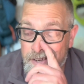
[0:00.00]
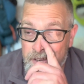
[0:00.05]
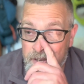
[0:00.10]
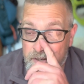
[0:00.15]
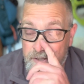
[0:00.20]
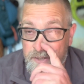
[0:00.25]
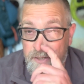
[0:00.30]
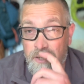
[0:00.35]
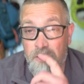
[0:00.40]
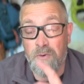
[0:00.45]

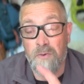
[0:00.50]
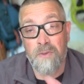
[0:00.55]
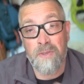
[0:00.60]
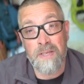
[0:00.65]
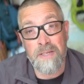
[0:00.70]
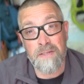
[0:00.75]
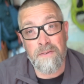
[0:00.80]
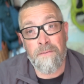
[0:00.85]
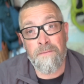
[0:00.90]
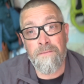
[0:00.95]
So
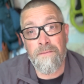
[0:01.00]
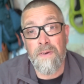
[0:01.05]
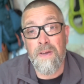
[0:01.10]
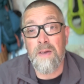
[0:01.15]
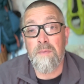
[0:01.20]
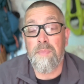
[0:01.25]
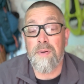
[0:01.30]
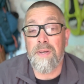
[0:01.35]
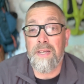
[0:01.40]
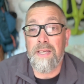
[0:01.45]
there's a fair
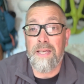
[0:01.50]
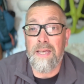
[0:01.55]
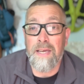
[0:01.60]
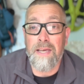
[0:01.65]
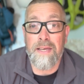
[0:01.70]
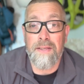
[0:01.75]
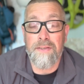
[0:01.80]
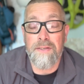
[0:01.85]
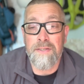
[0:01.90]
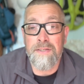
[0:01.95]
bit of
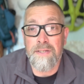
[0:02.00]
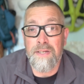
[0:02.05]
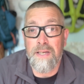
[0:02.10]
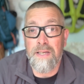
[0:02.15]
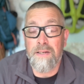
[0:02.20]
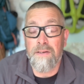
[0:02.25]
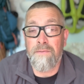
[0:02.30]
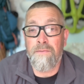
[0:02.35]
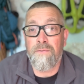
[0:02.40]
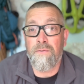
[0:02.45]
gear that's
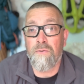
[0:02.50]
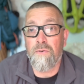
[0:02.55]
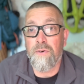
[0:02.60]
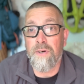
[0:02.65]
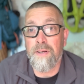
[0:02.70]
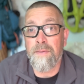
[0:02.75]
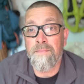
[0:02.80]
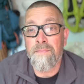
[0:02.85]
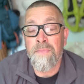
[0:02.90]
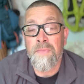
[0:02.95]
needed for
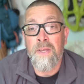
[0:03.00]
it.